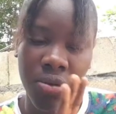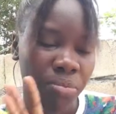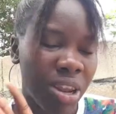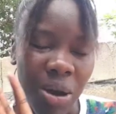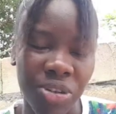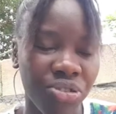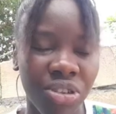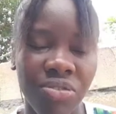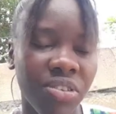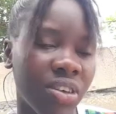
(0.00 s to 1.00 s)
I not watch
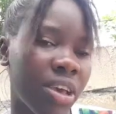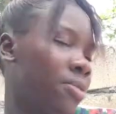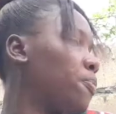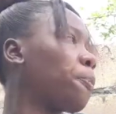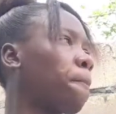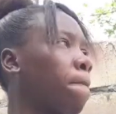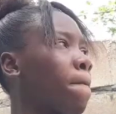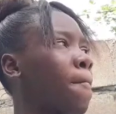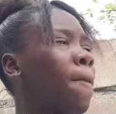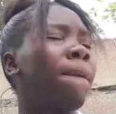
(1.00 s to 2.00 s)
what you were saying.
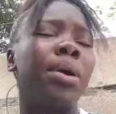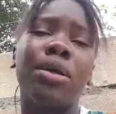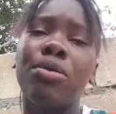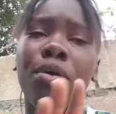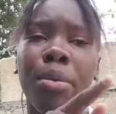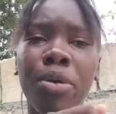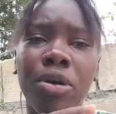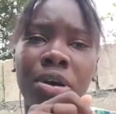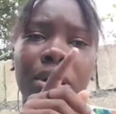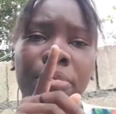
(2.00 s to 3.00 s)
But you know
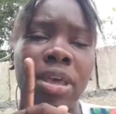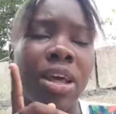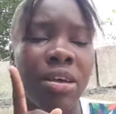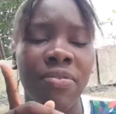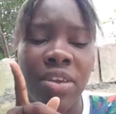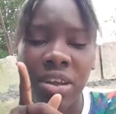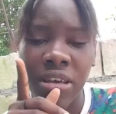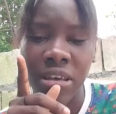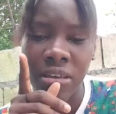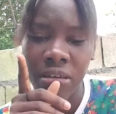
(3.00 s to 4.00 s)
what hurt me in the video
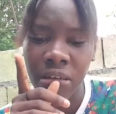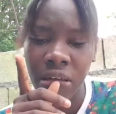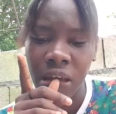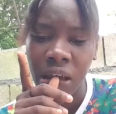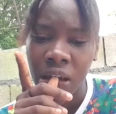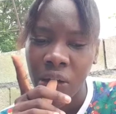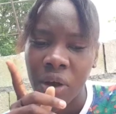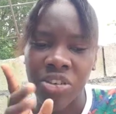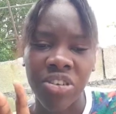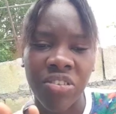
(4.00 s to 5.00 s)
day?
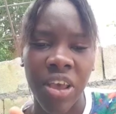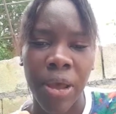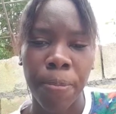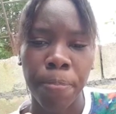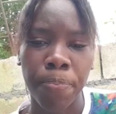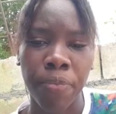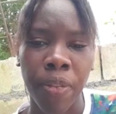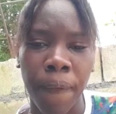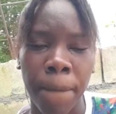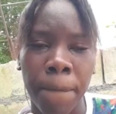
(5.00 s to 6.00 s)
What you say?
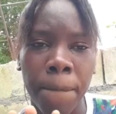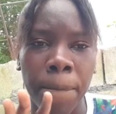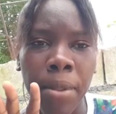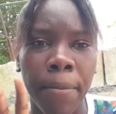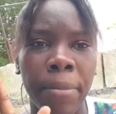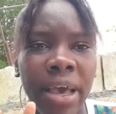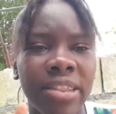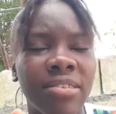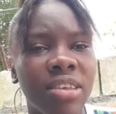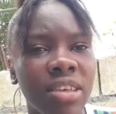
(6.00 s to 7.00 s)
Me a
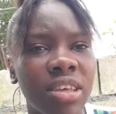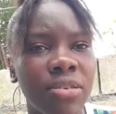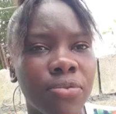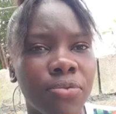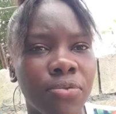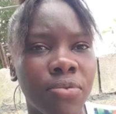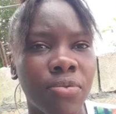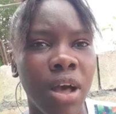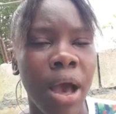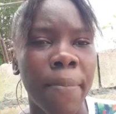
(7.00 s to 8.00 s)
thief
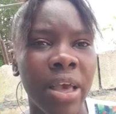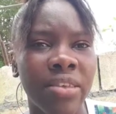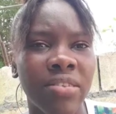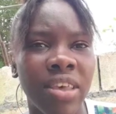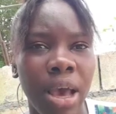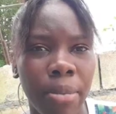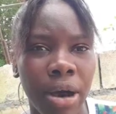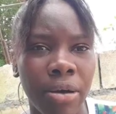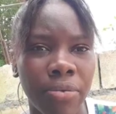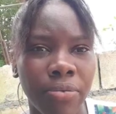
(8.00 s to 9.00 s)
and me a scammer.